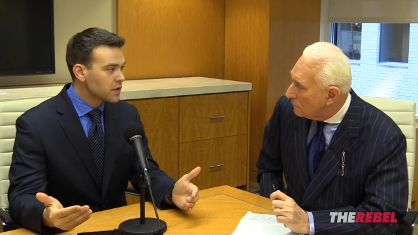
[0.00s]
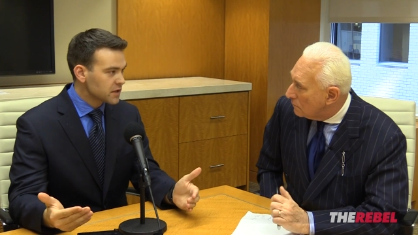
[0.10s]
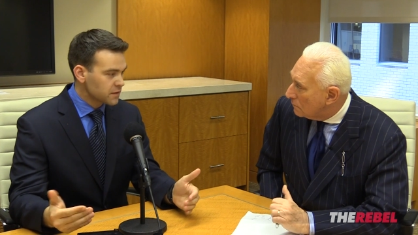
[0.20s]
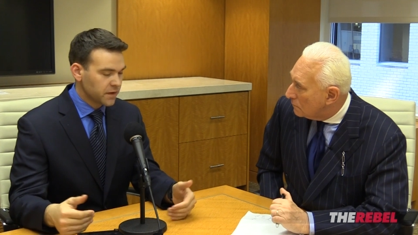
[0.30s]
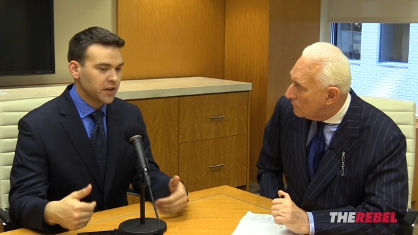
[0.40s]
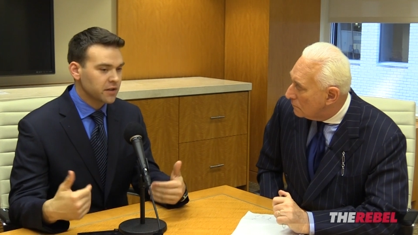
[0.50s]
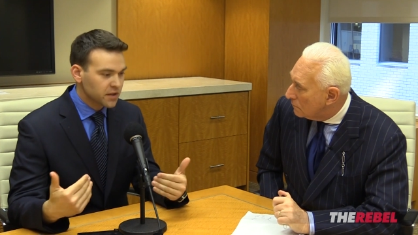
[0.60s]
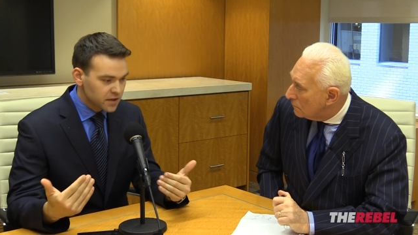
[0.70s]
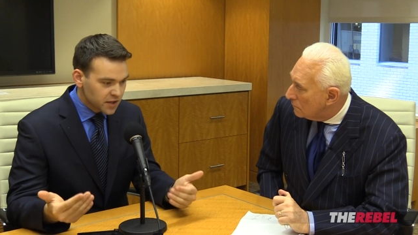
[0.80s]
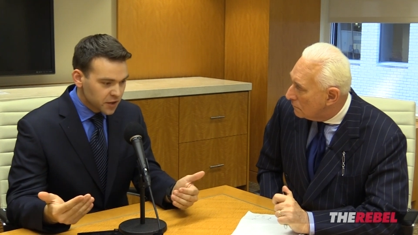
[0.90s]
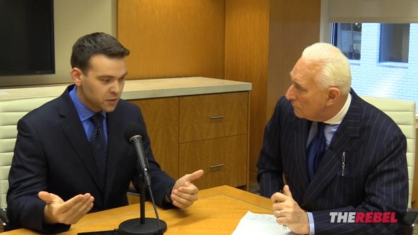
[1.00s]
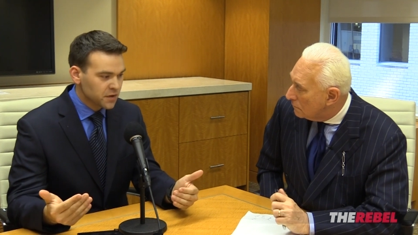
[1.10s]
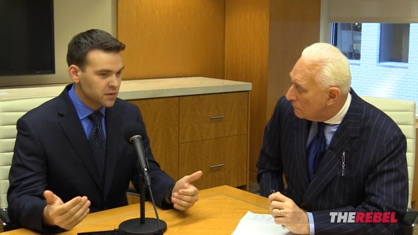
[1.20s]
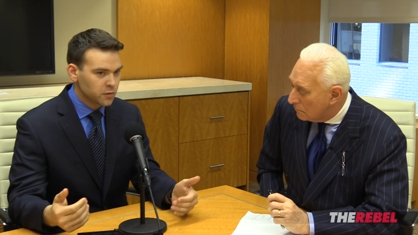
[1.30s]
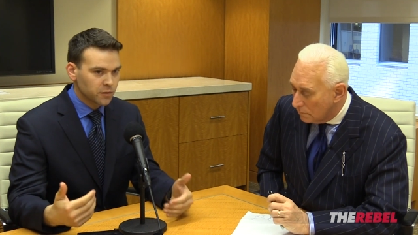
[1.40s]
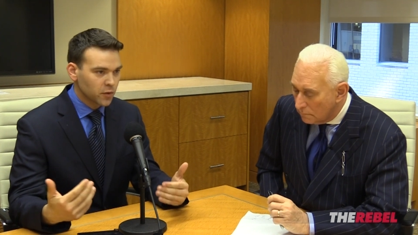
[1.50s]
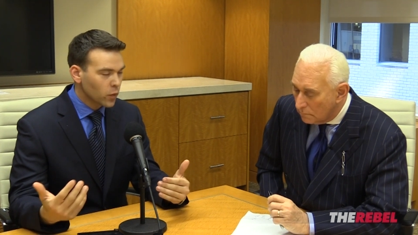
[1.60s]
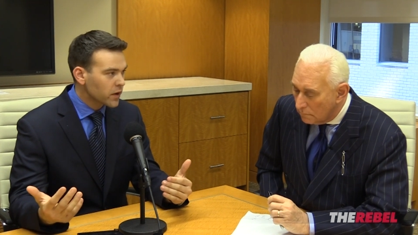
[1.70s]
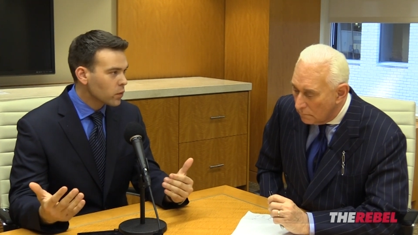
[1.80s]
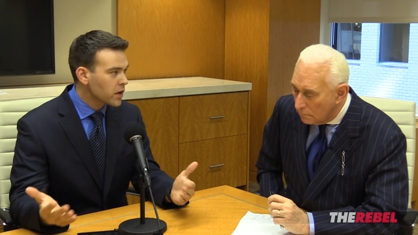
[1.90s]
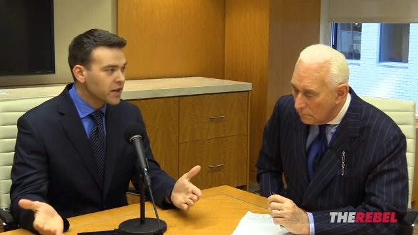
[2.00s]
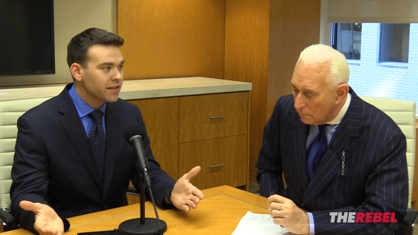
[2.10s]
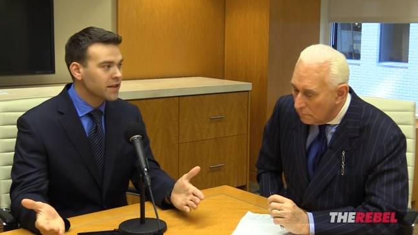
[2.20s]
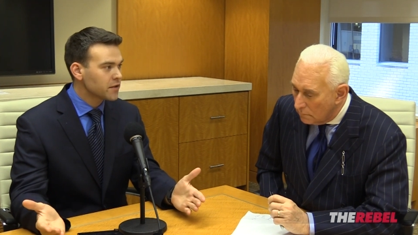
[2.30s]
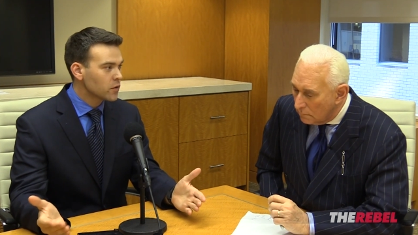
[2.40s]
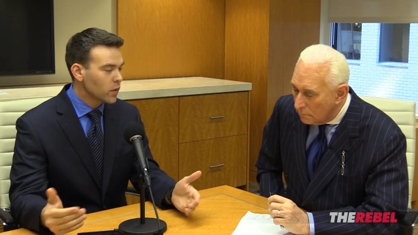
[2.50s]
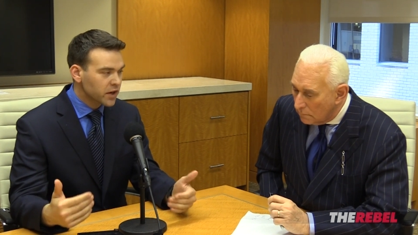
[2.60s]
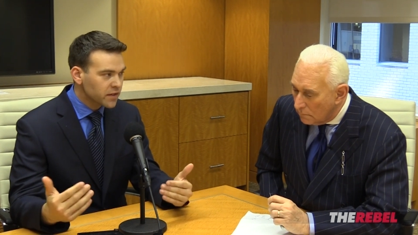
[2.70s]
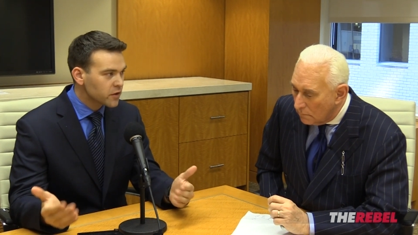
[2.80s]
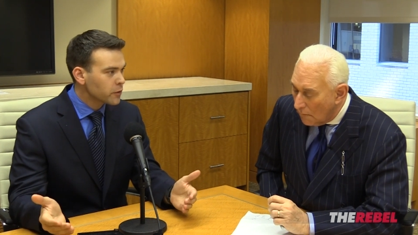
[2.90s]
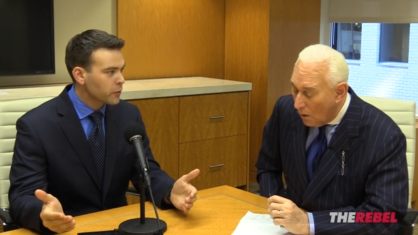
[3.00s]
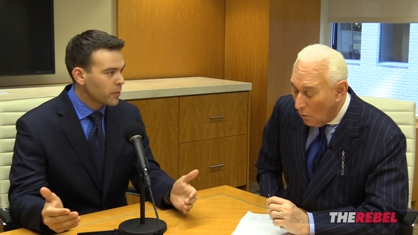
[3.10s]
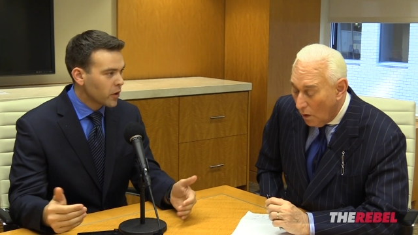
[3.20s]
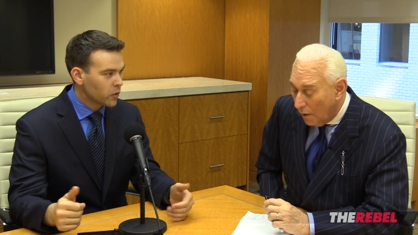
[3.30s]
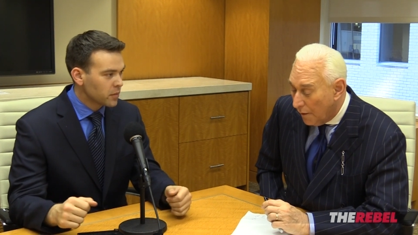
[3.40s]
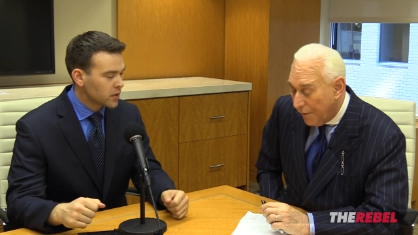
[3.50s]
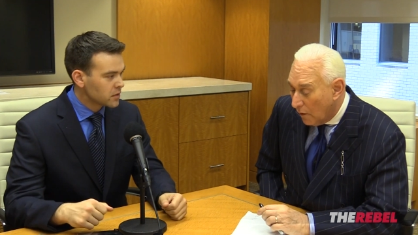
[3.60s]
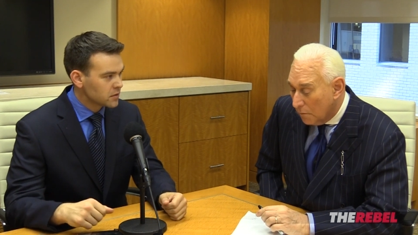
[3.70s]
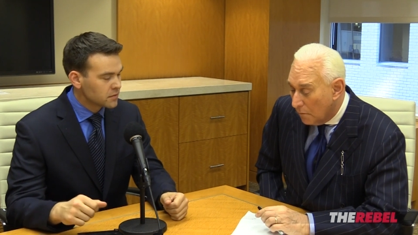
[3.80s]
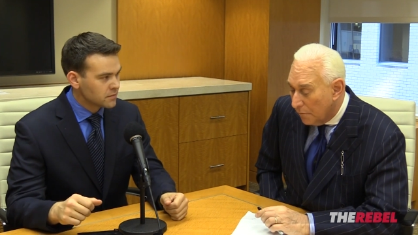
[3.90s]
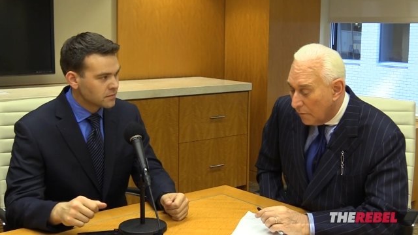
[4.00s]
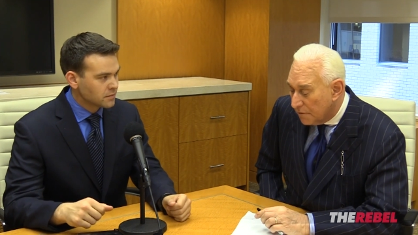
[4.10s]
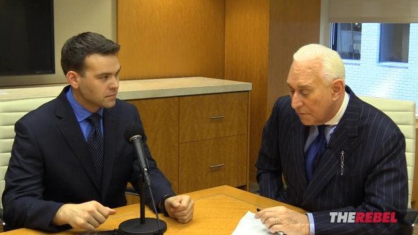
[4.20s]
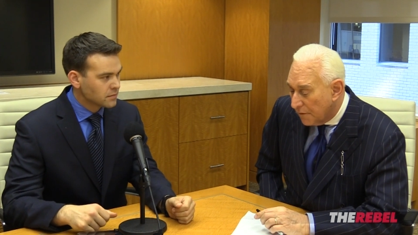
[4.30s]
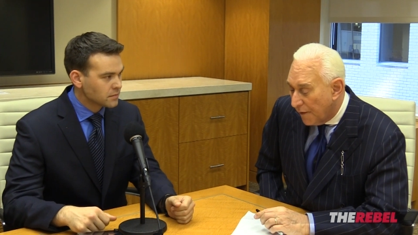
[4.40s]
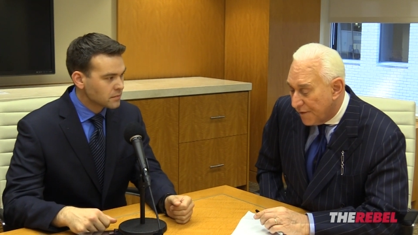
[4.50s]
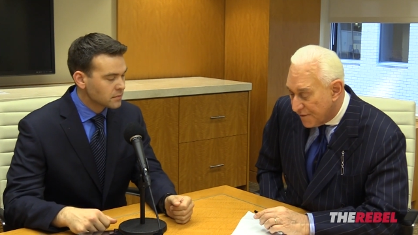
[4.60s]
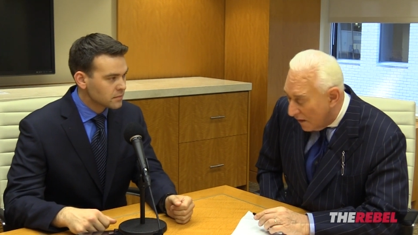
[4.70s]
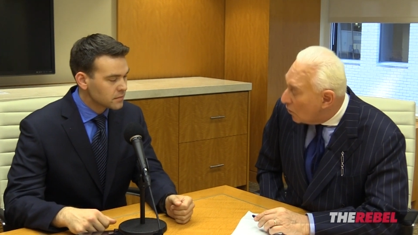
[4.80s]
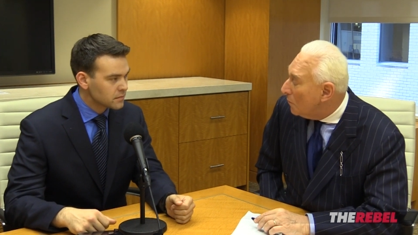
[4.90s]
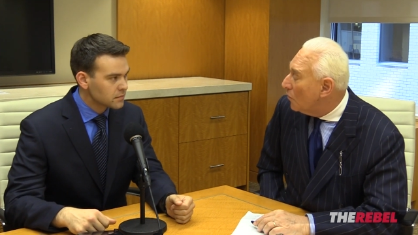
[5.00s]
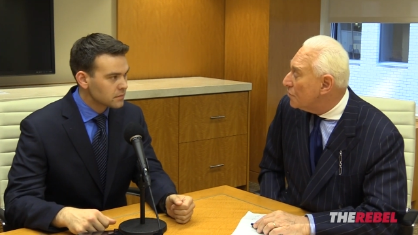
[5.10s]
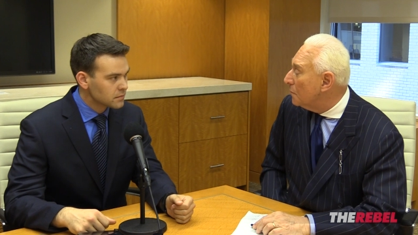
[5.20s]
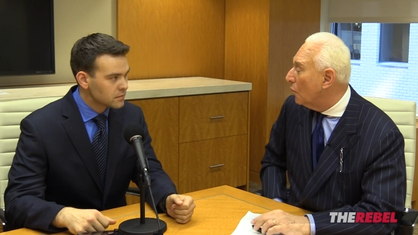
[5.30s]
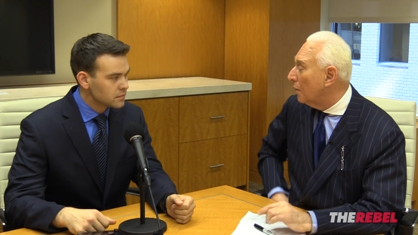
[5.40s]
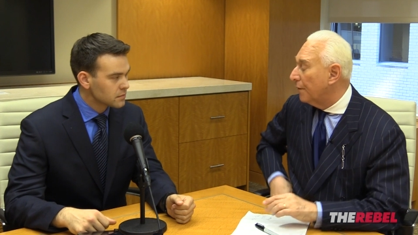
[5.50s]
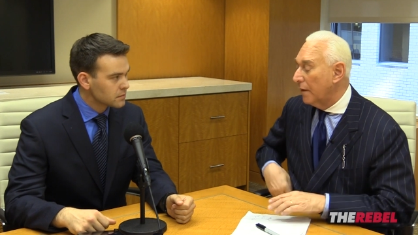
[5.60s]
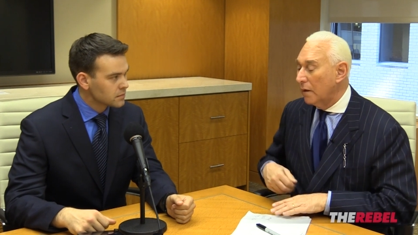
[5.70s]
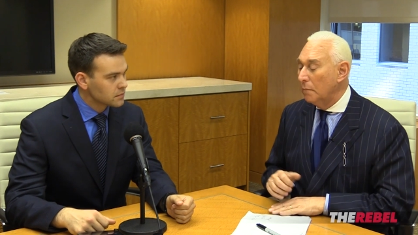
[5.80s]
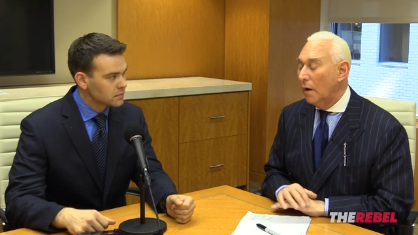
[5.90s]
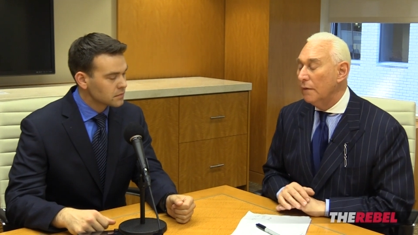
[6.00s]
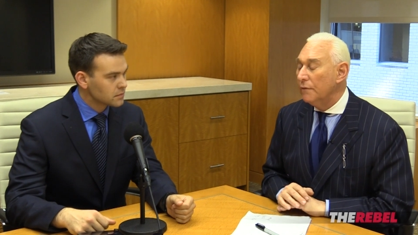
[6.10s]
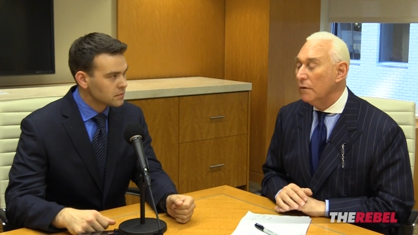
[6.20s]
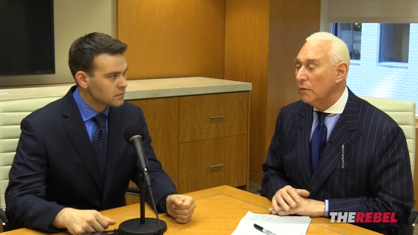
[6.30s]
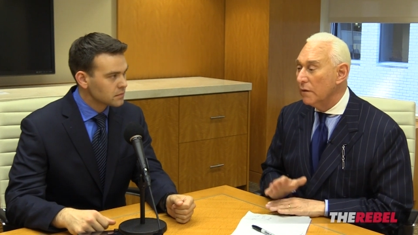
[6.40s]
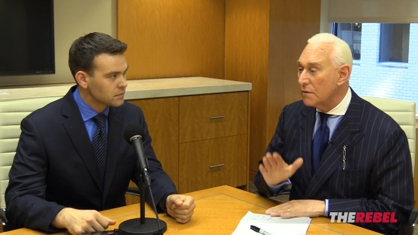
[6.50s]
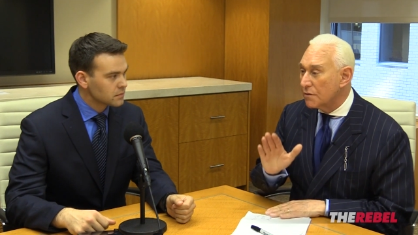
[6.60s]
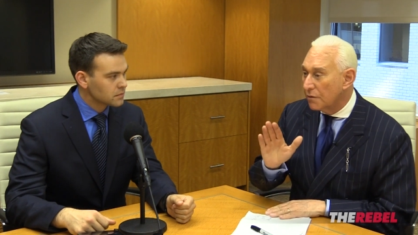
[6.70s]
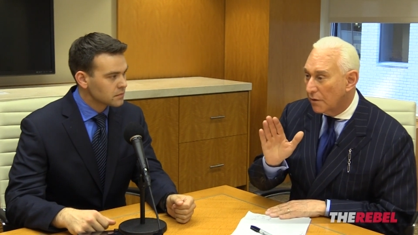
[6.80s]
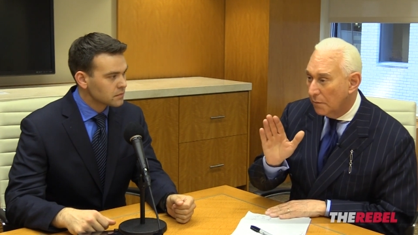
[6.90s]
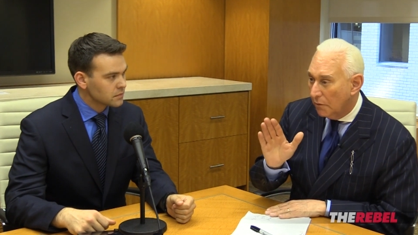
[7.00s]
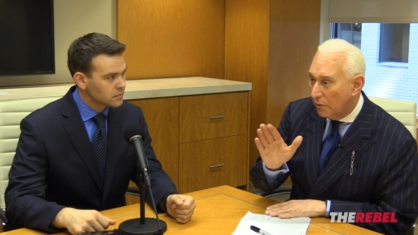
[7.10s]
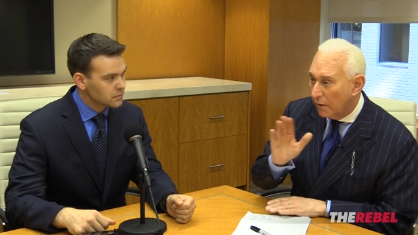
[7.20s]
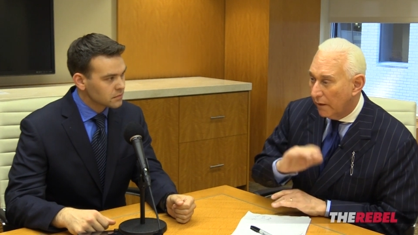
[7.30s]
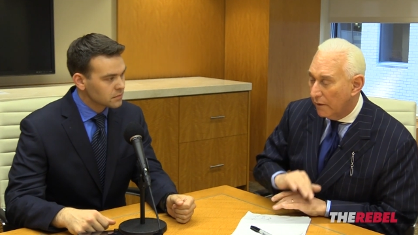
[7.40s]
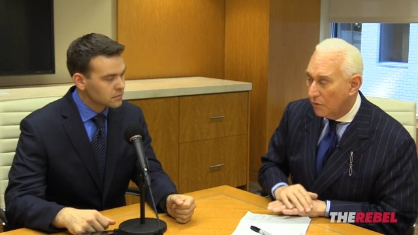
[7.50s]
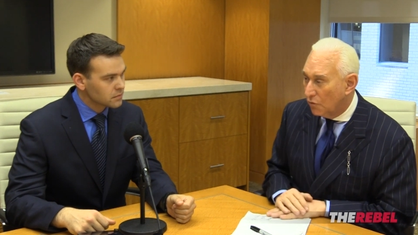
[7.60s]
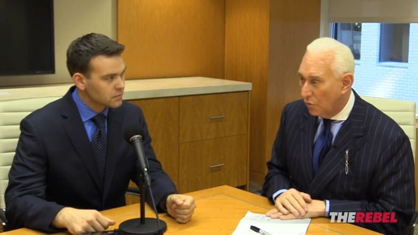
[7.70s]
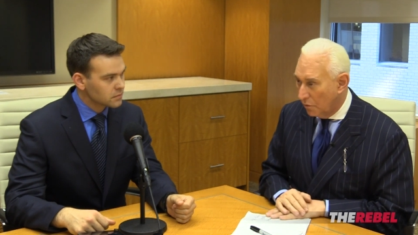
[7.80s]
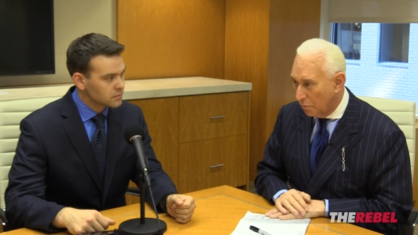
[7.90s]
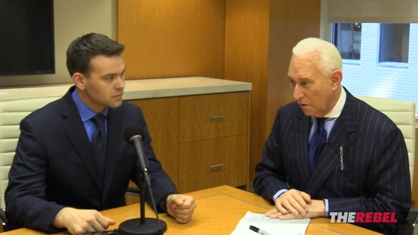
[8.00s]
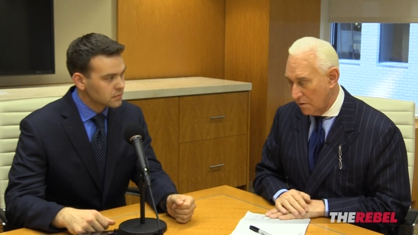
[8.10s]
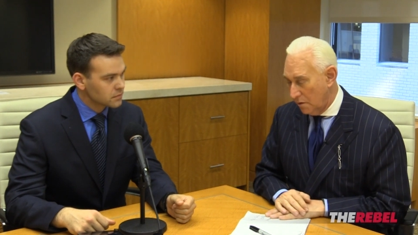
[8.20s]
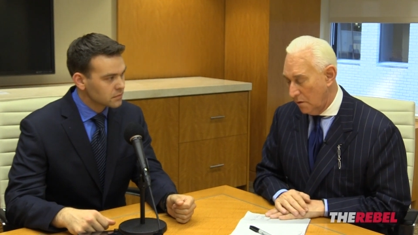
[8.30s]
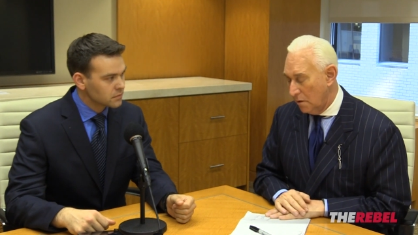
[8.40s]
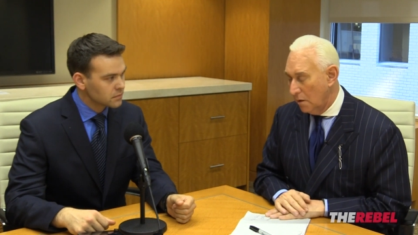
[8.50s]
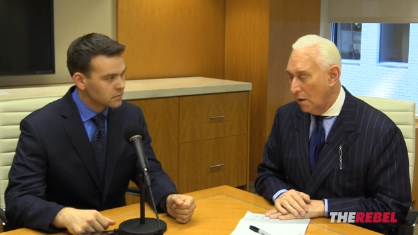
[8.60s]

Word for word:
Speaker 1: this fight, continue this movement, what can they do? What can they do from
Speaker 2: now? Well, the single most important thing in my view is to communicate to the president